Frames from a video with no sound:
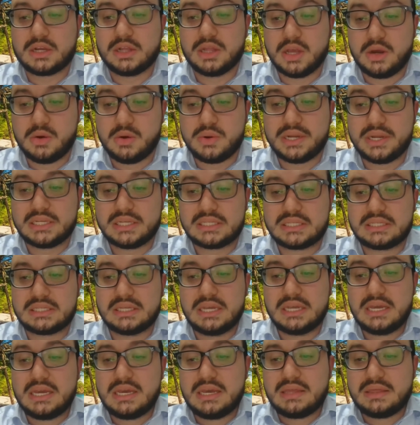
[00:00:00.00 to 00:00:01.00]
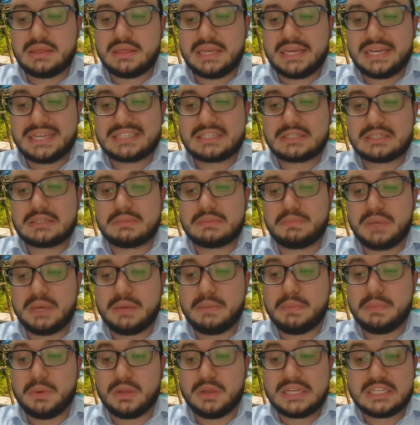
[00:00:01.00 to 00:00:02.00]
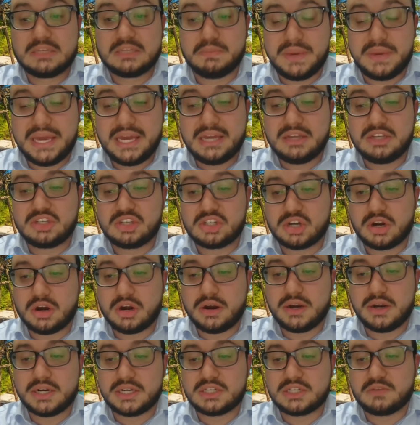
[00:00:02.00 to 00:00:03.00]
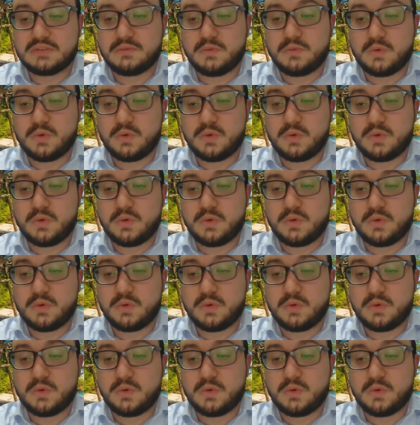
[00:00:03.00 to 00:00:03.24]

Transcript: colones. This people is being charged